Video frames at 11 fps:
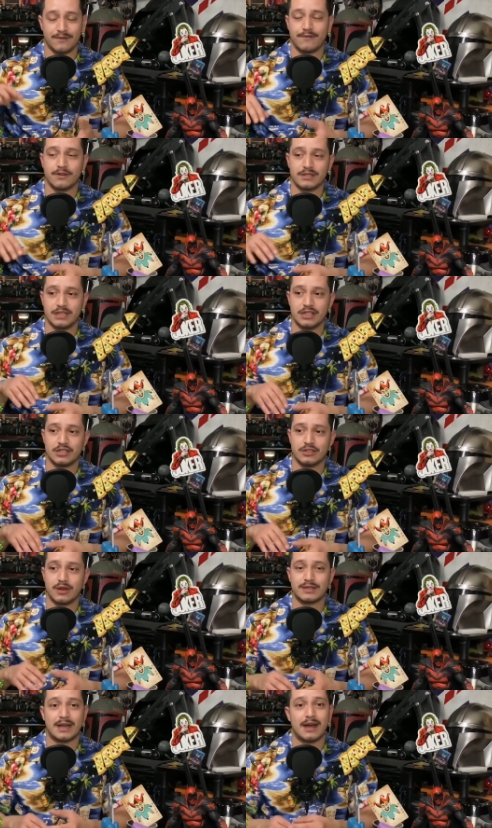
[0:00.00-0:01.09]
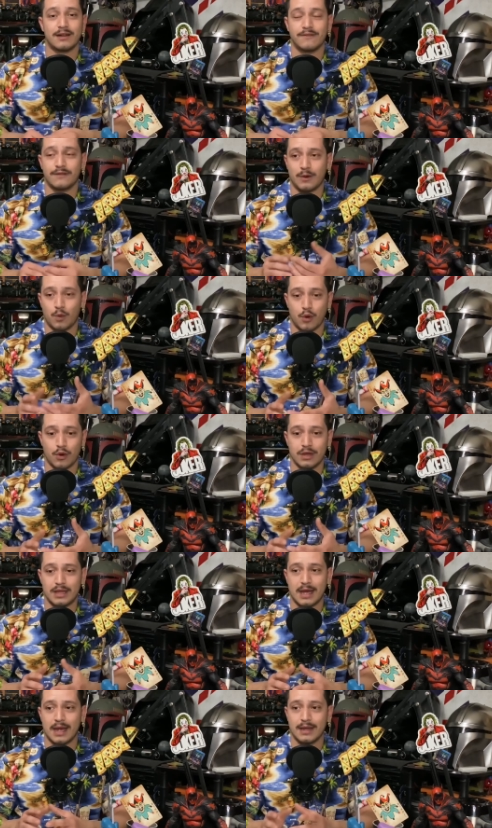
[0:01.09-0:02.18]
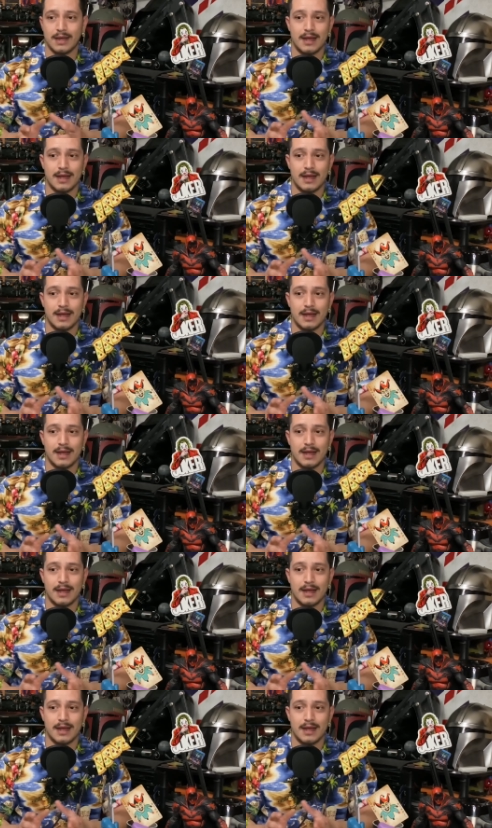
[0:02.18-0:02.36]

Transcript: first edition so I was kind of like worried that